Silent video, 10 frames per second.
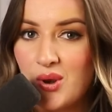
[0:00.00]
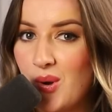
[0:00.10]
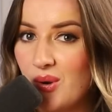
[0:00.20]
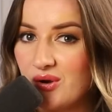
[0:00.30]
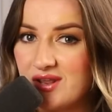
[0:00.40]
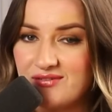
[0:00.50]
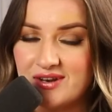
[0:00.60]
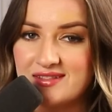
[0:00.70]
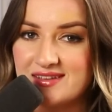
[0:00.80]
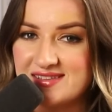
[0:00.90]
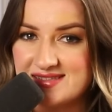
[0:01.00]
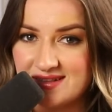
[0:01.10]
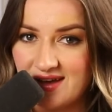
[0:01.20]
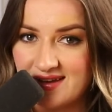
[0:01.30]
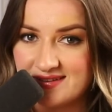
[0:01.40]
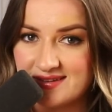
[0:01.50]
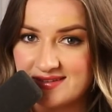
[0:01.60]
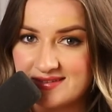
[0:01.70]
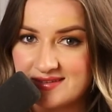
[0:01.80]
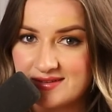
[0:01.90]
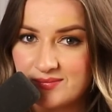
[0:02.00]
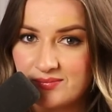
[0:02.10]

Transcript: not even in the slightest.